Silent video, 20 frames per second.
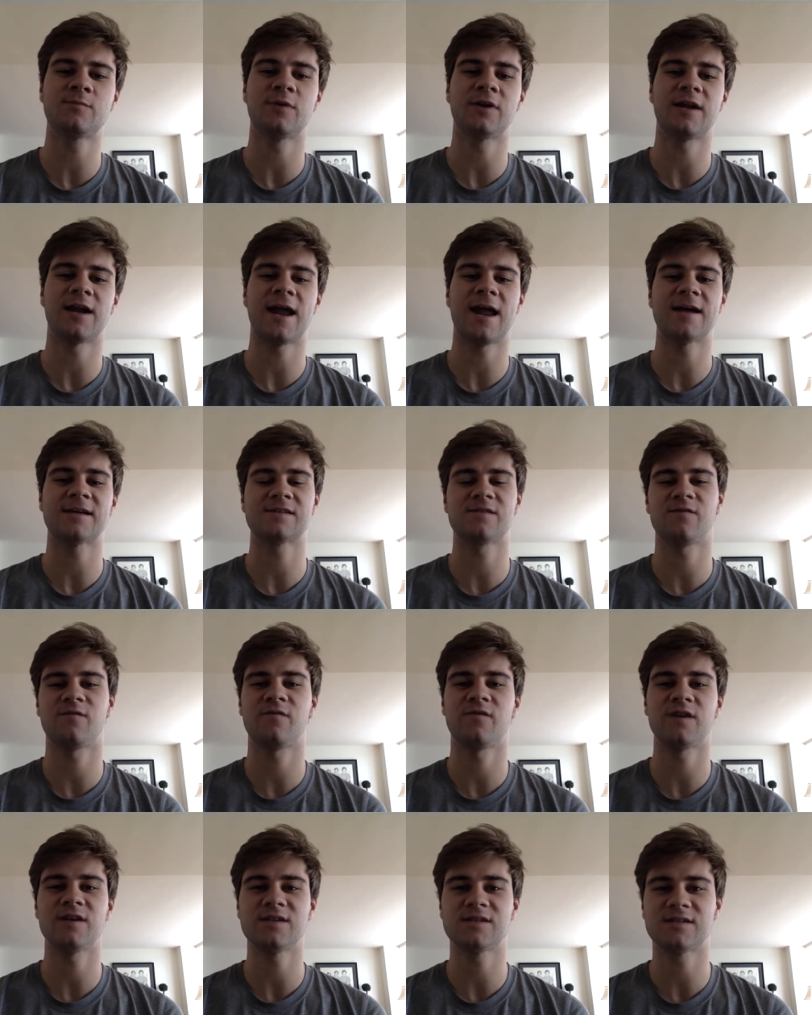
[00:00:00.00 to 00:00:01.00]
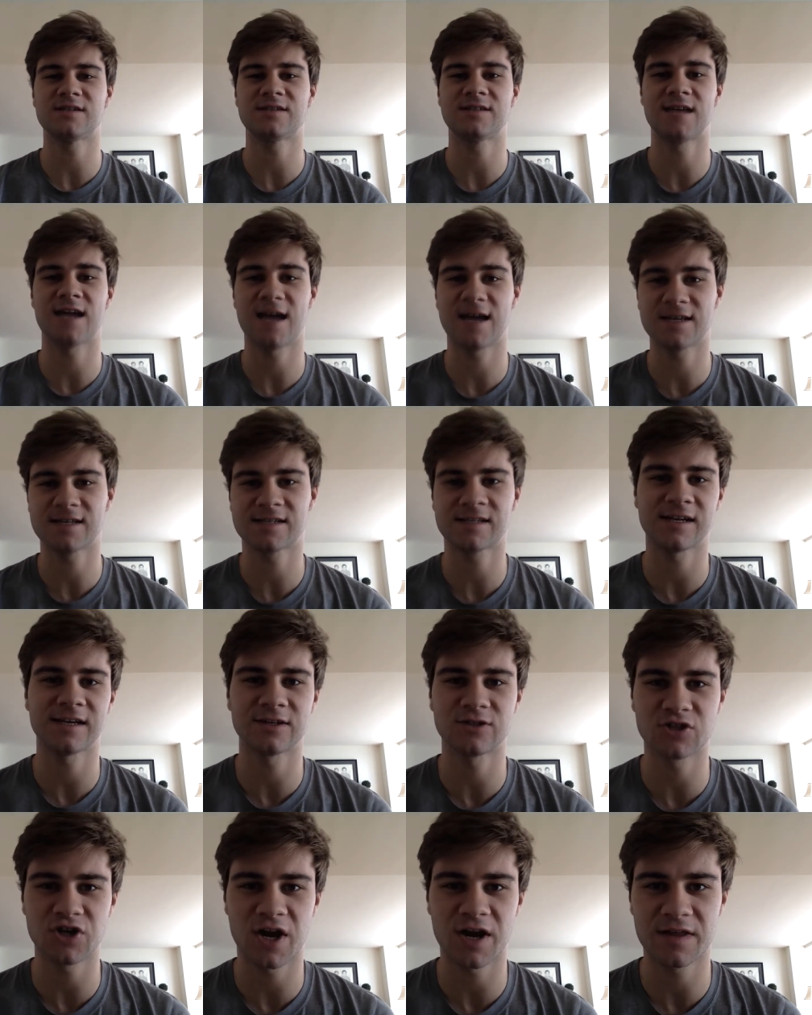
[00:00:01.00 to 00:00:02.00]
but it hasn't faced a test
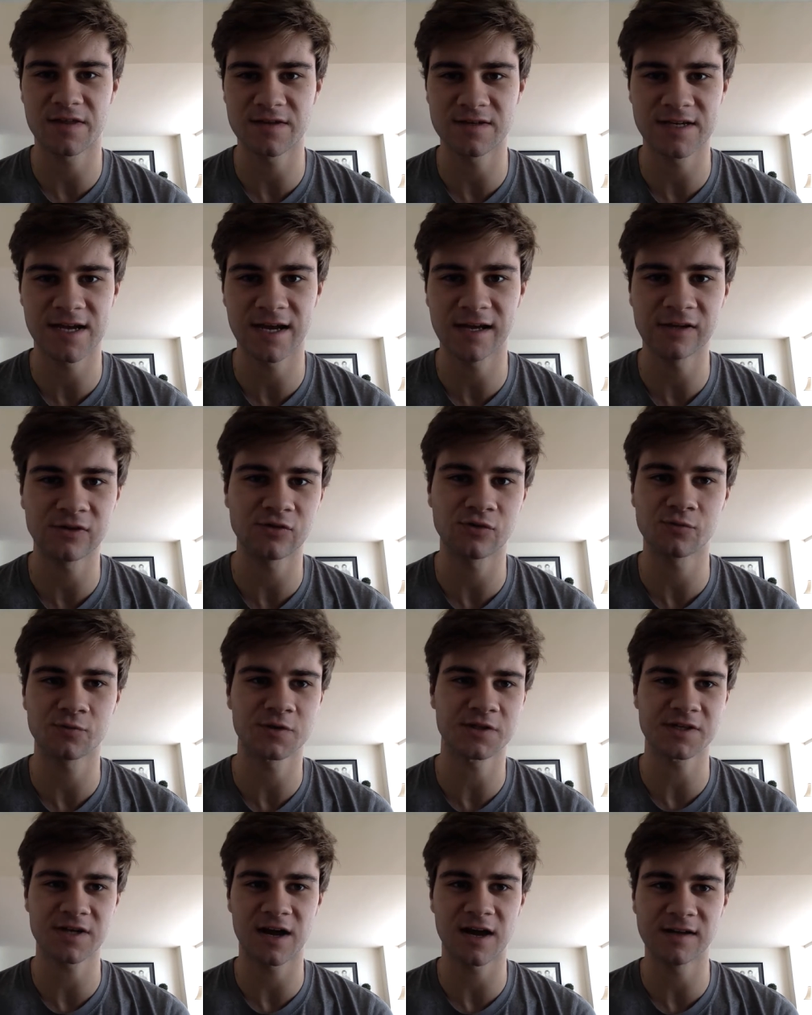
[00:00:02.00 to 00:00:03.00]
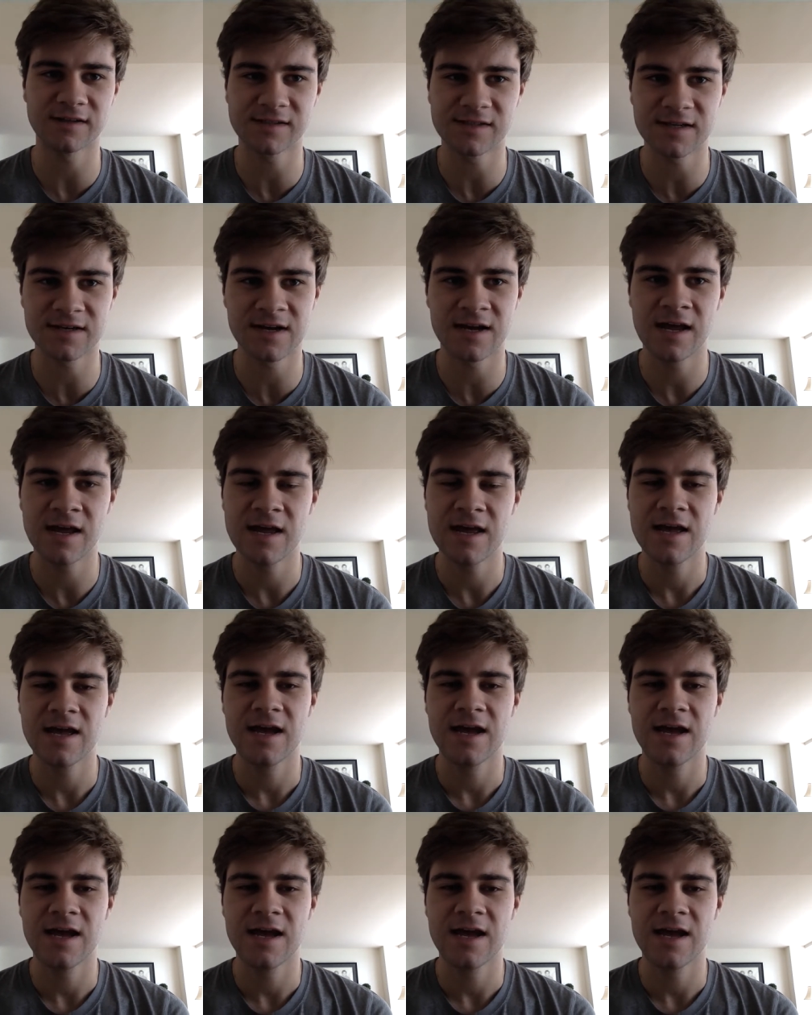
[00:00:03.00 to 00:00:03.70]
like Jonathan Taylor in Wisconsin.